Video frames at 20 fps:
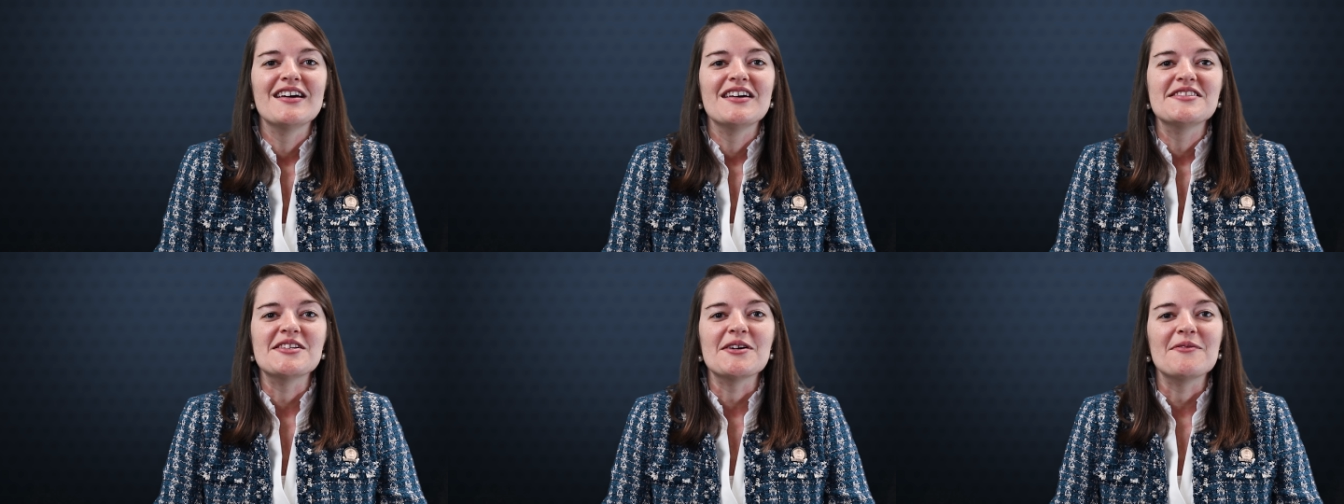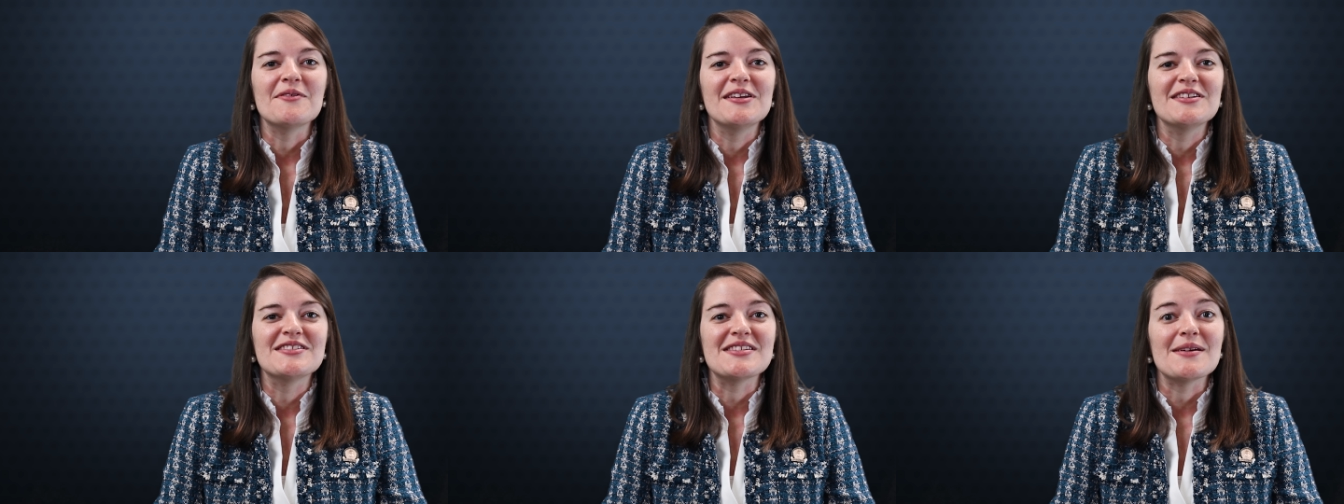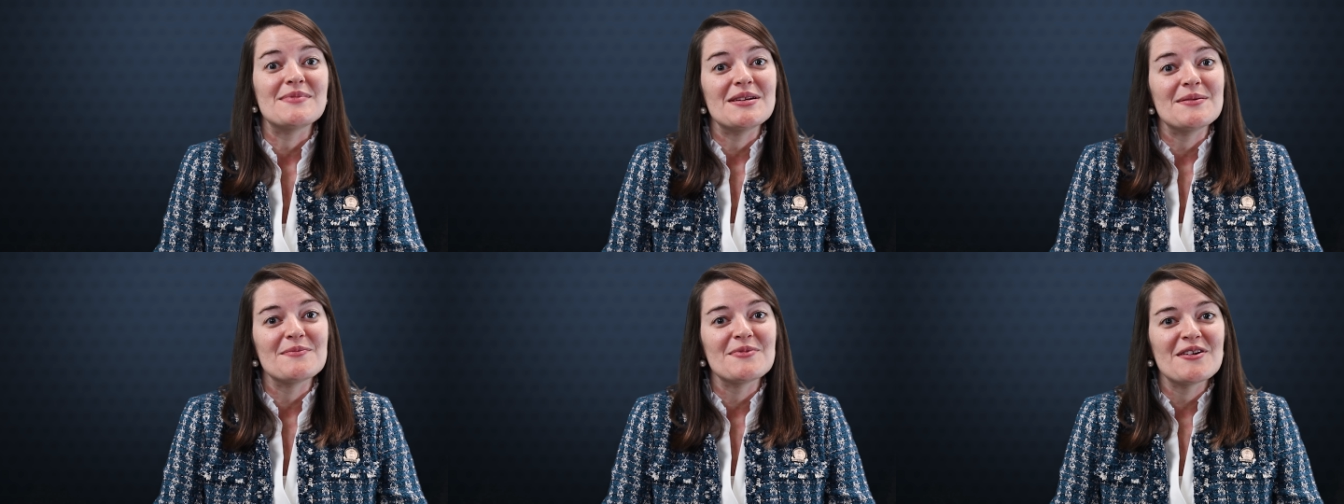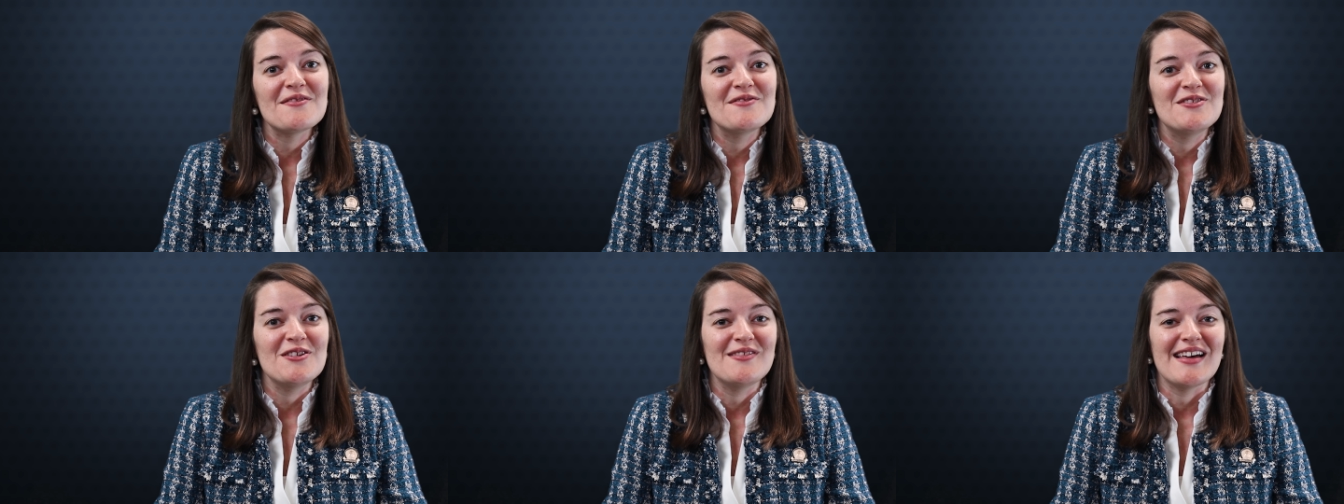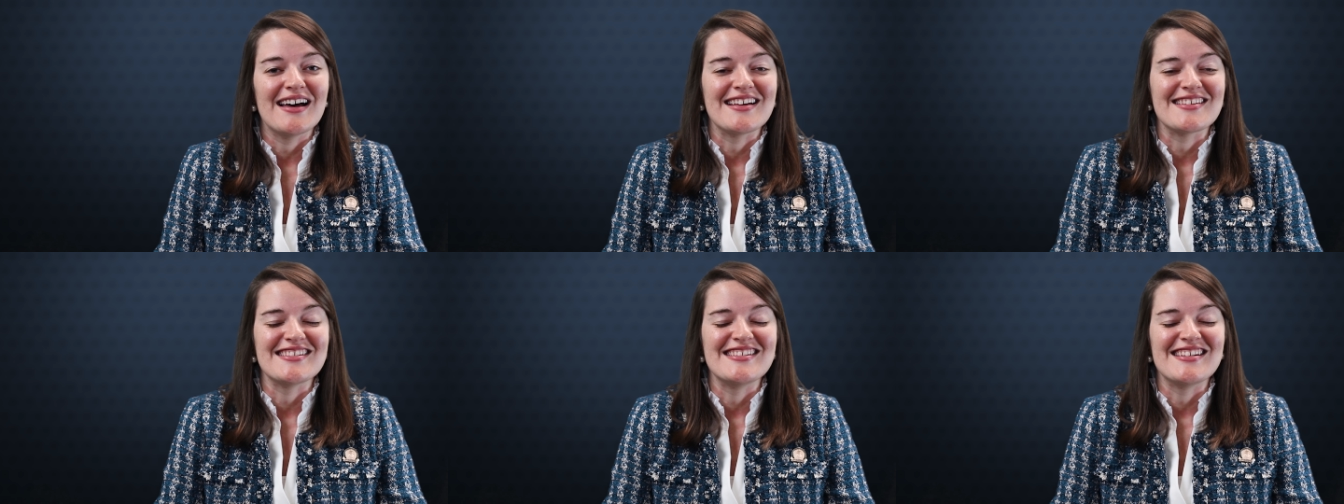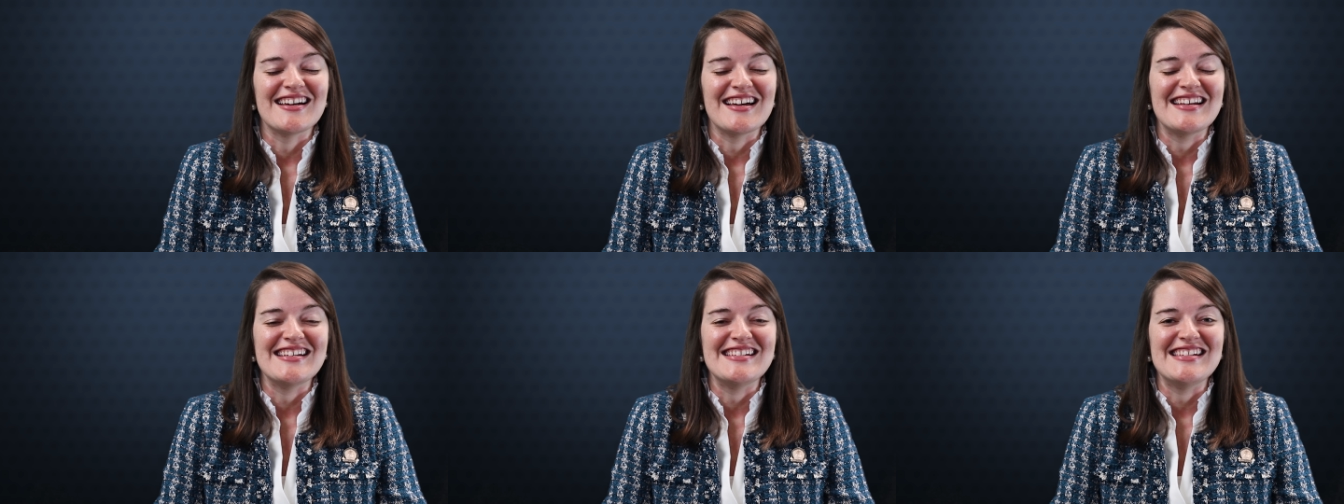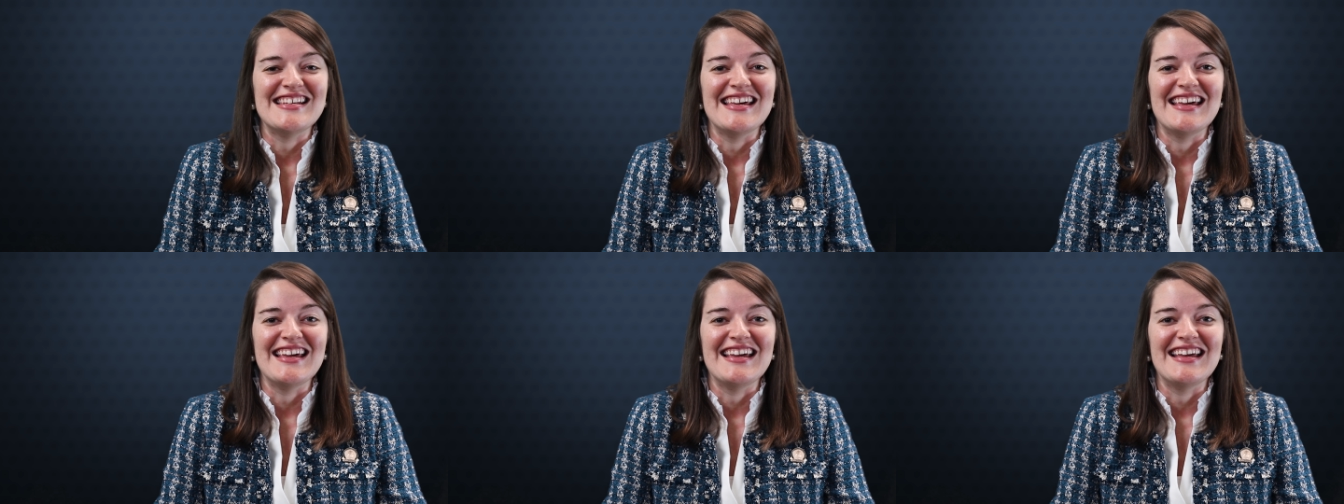So in September of
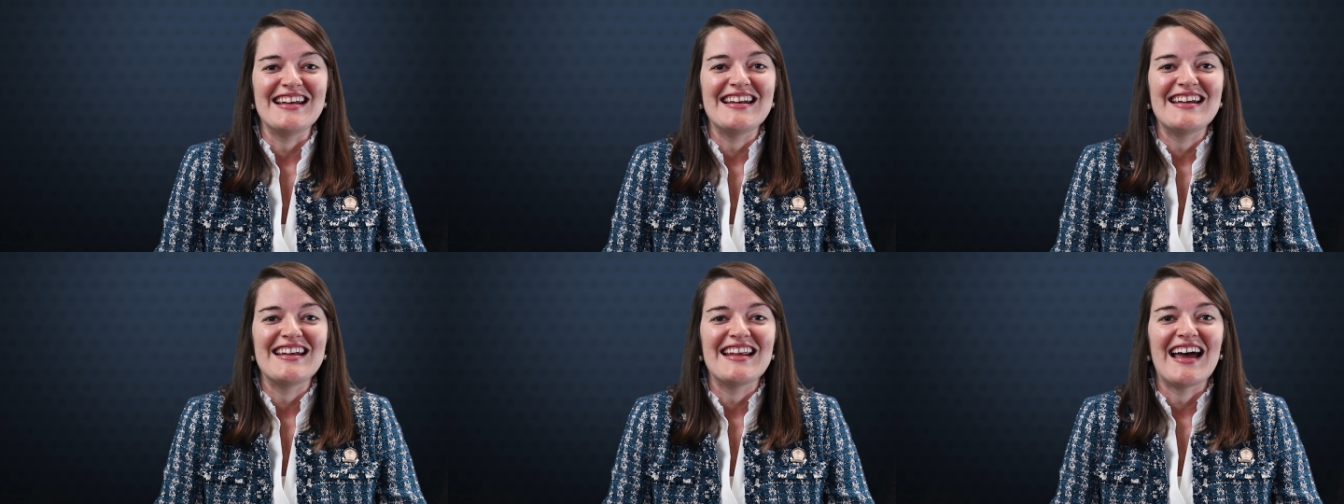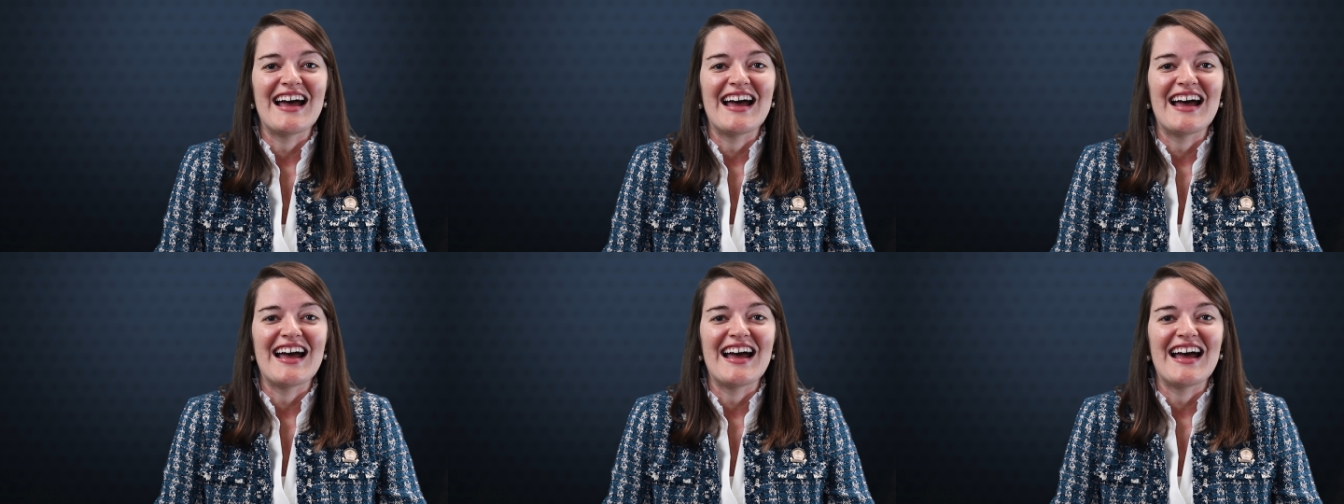2019,